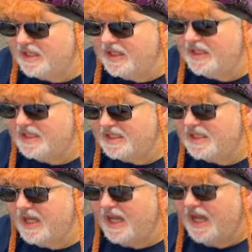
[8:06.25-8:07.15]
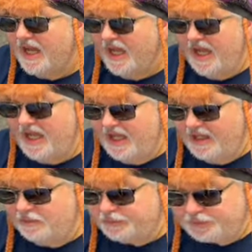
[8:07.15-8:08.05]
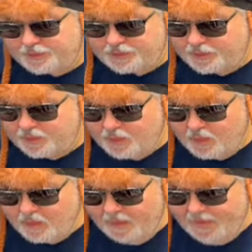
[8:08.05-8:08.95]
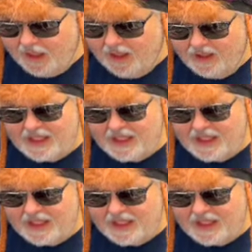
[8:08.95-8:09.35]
It is a uh,